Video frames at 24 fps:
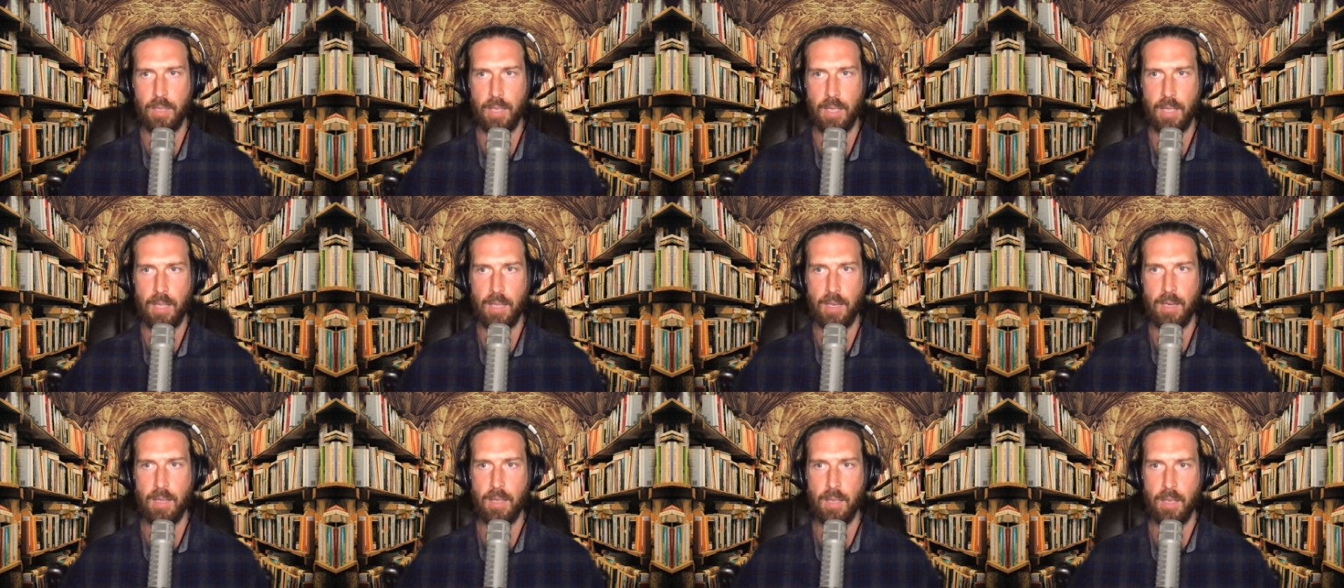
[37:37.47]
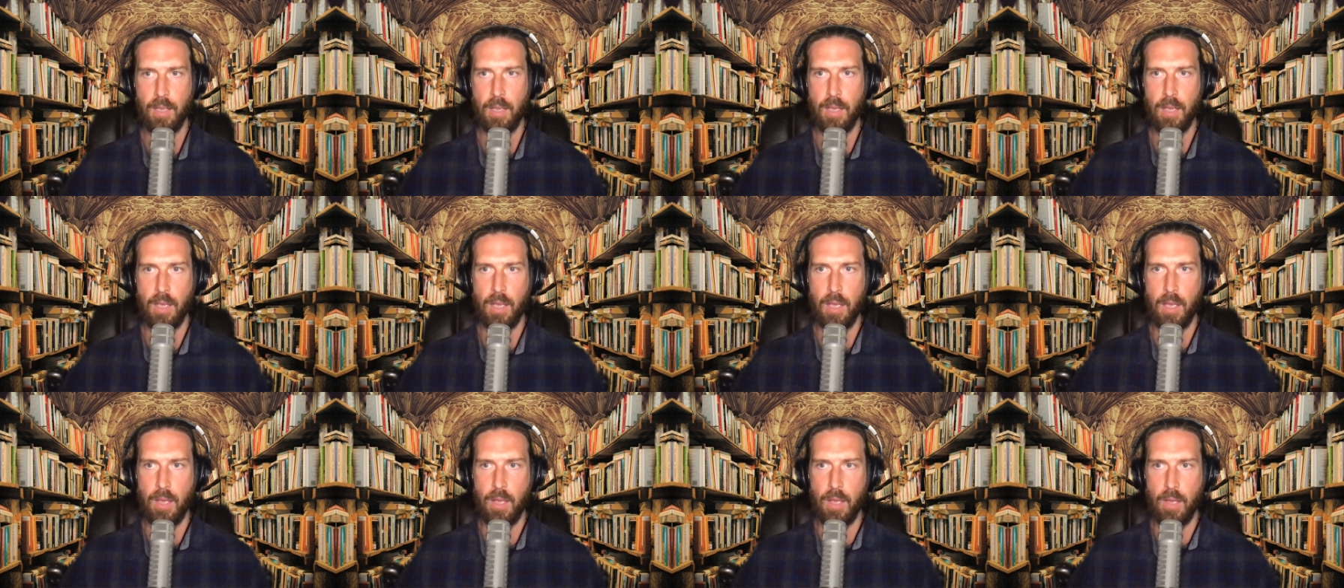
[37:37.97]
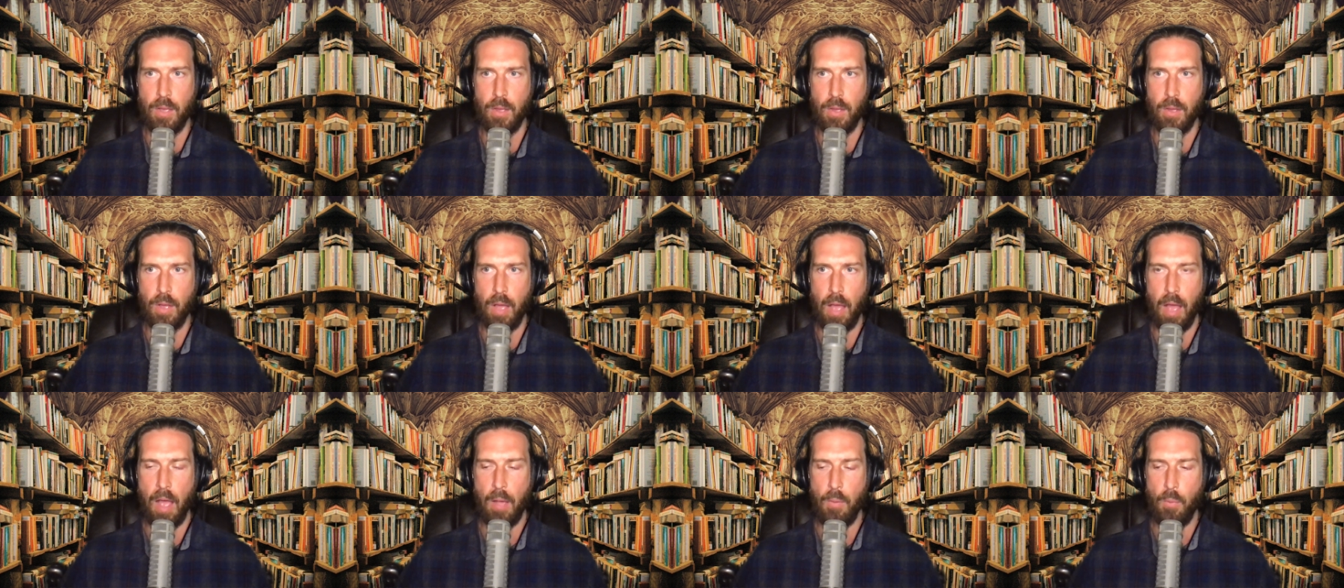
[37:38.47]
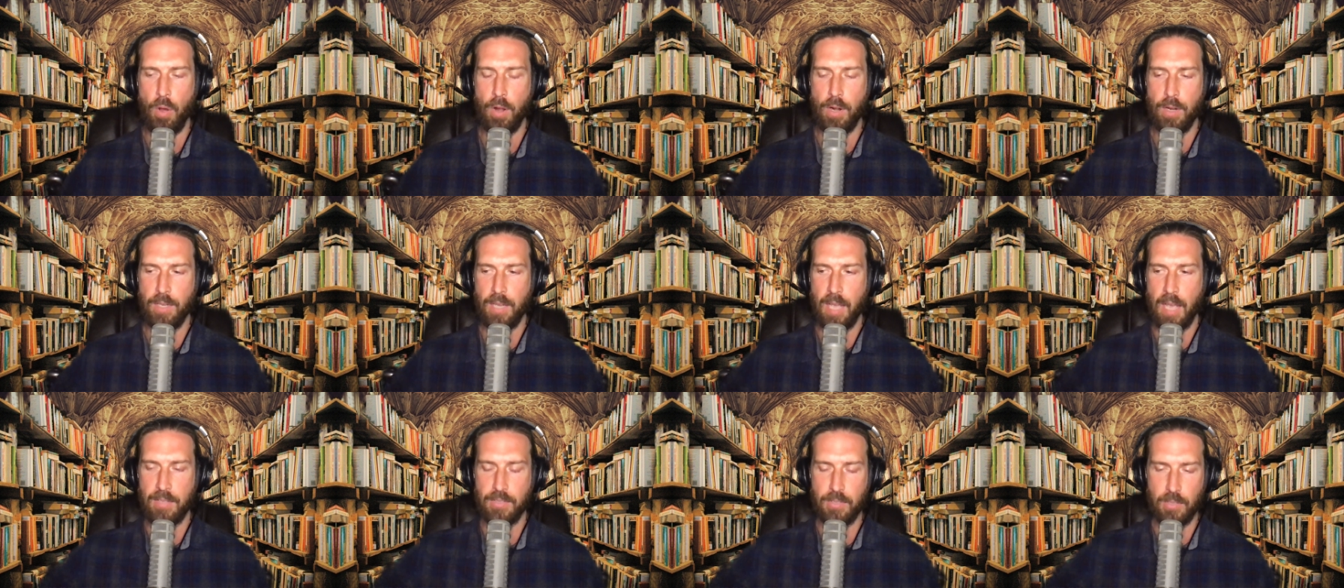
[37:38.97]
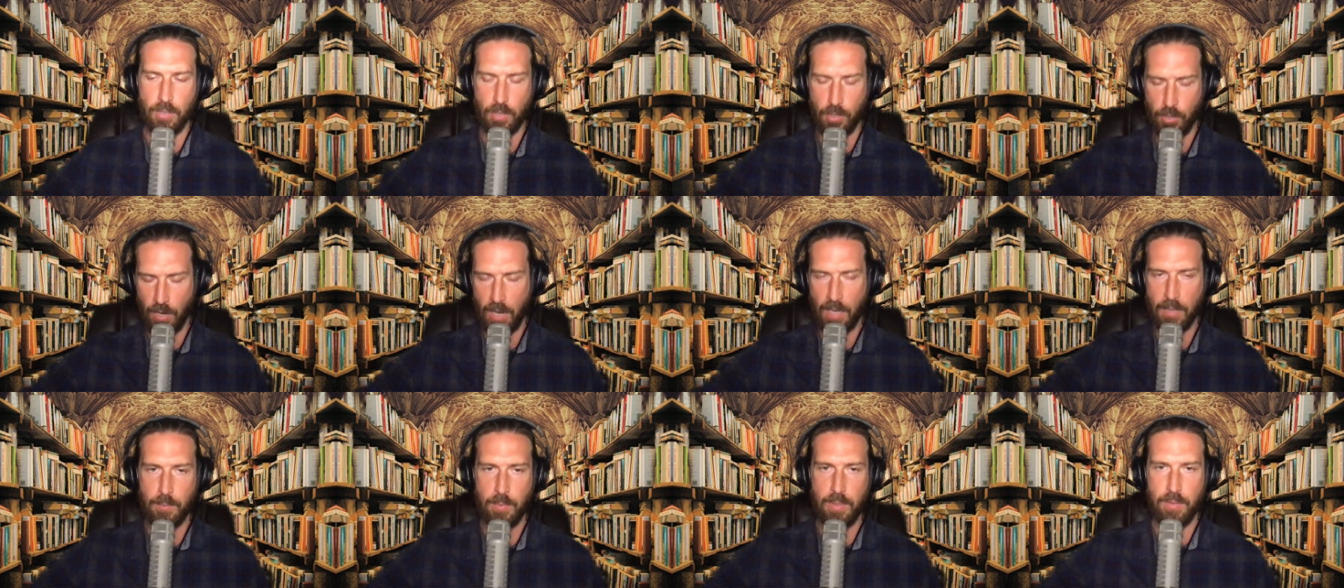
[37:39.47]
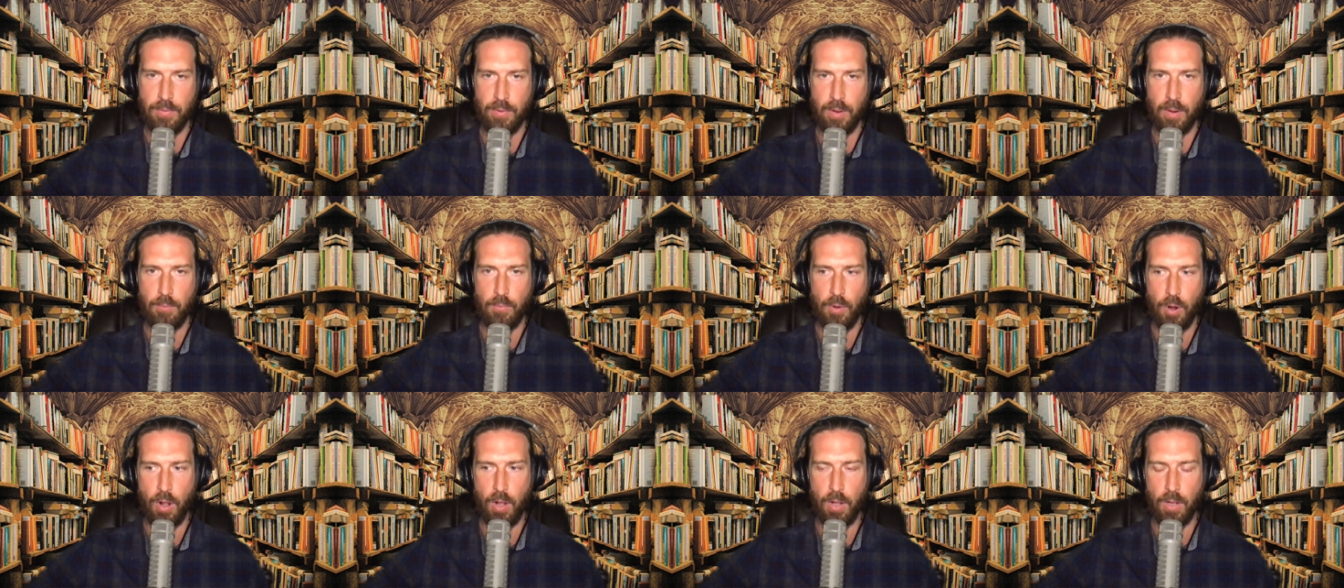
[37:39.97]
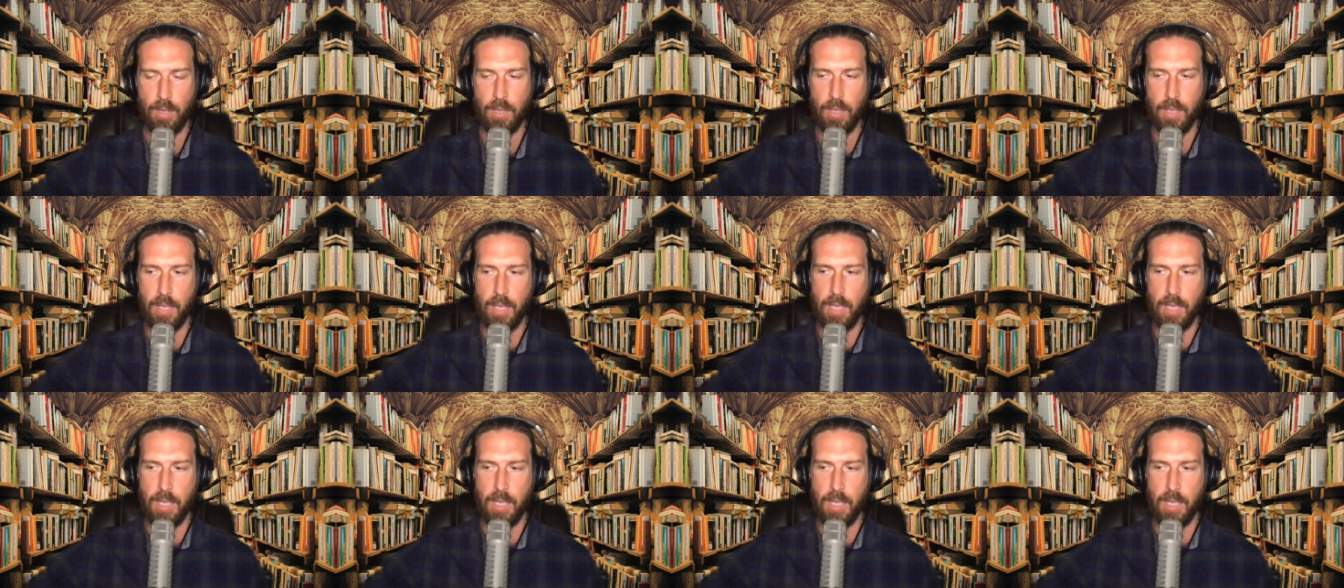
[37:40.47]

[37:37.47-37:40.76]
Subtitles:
And I wanted to ask you, correct me if I'm wrong.